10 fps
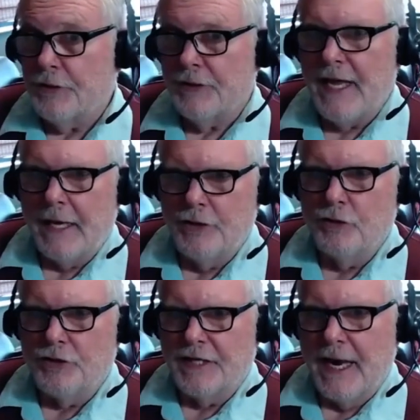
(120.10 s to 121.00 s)
to that new
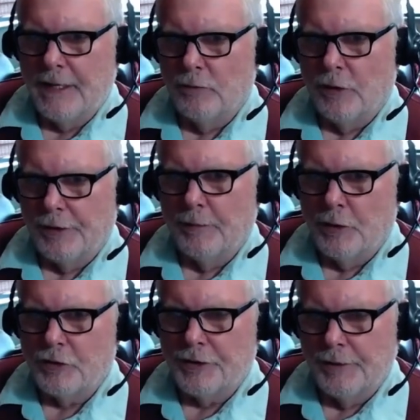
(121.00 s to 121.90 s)
state where a
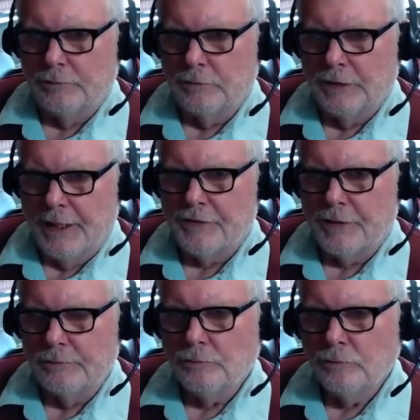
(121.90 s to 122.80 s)
person lives.
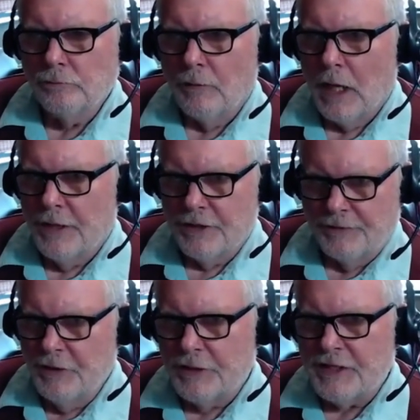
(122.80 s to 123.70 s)
There's a
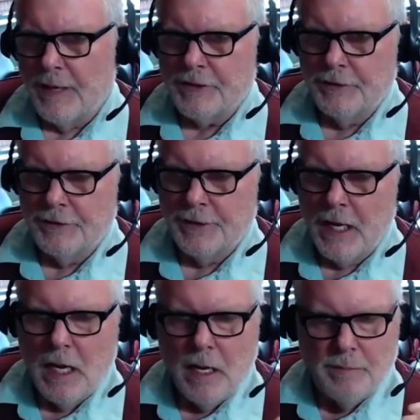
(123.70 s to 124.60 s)
few exceptions,
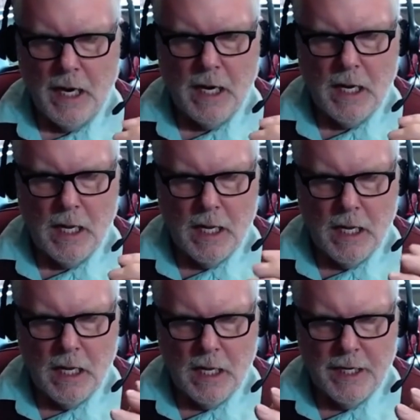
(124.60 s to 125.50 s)
but
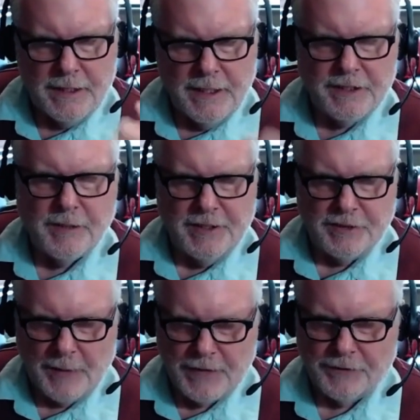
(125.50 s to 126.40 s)
it needs to be
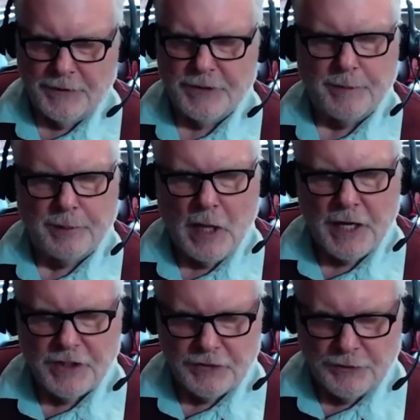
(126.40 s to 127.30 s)
transferred. There's a
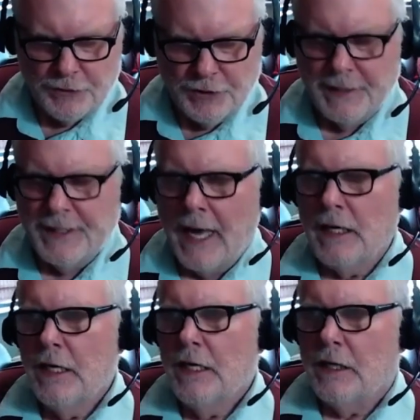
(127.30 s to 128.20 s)
process for doing that.
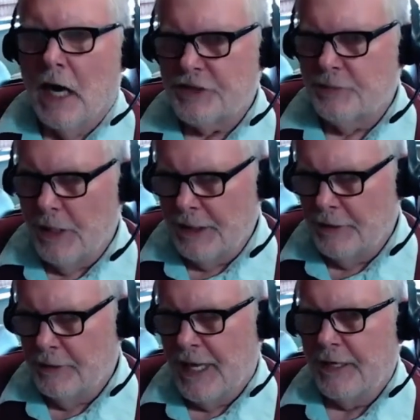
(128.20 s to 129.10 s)
It costs money to
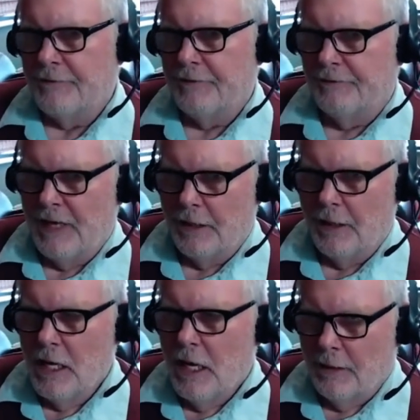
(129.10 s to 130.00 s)
do that. You have to
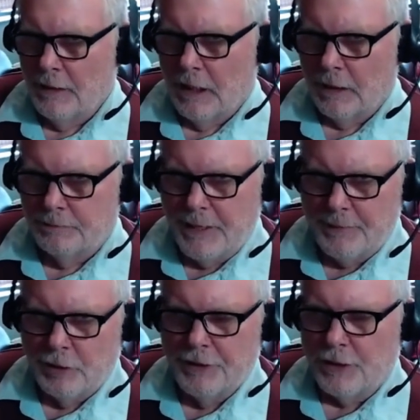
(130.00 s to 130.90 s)
file a
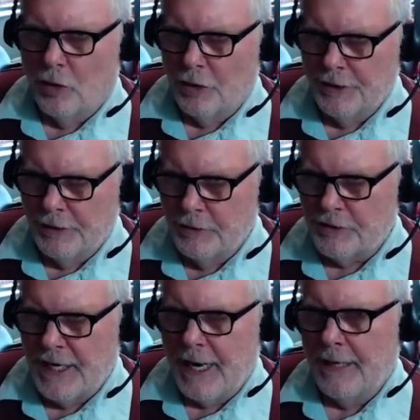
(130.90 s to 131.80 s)
paper in the court in the new
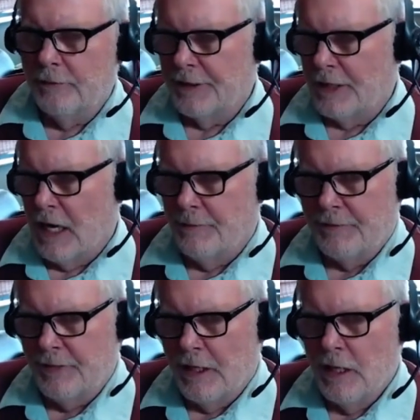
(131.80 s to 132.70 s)
state with a copy
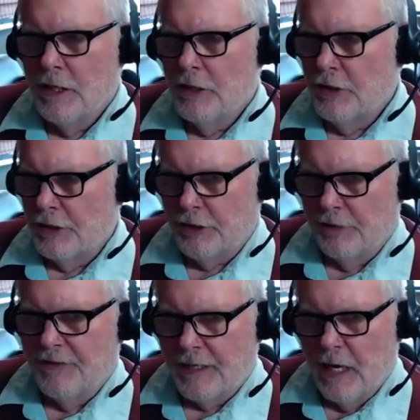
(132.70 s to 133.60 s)
of the
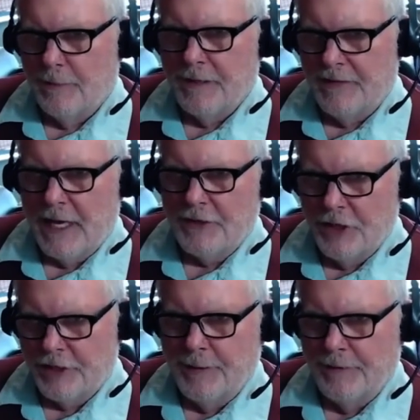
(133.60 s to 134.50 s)
certified copy of that
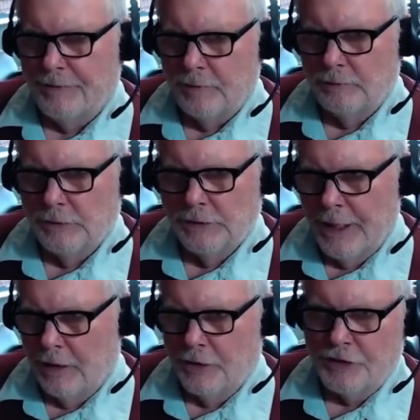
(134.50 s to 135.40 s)
judgment from
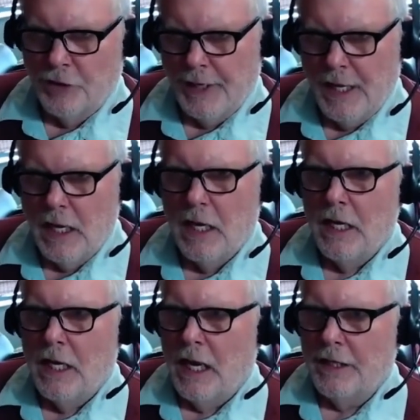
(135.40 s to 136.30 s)
Arizona,
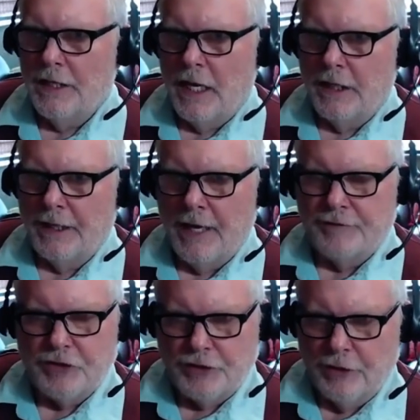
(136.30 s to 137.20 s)
and then they have
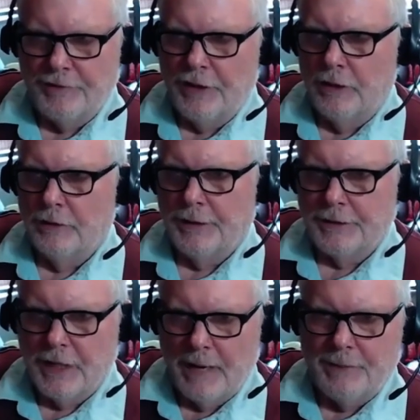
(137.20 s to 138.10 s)
to serve you, and the
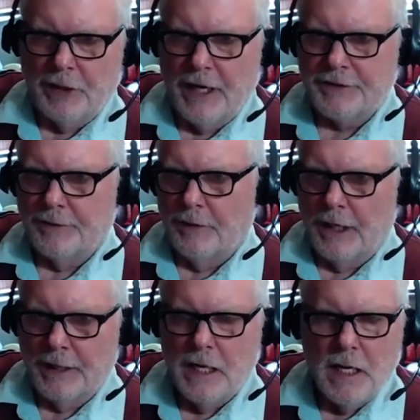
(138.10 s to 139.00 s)
time period has to
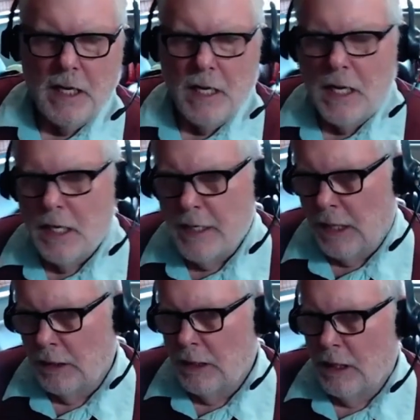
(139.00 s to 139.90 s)
run.
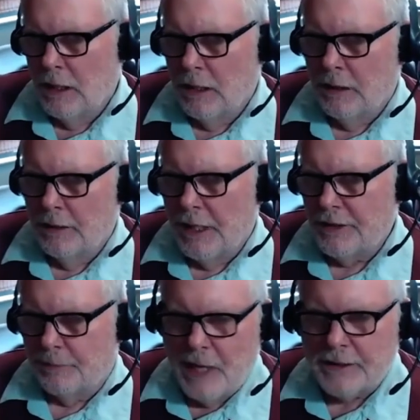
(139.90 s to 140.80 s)
Now, as
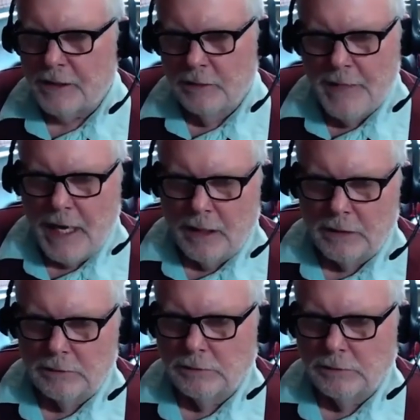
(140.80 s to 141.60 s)
a practical matter,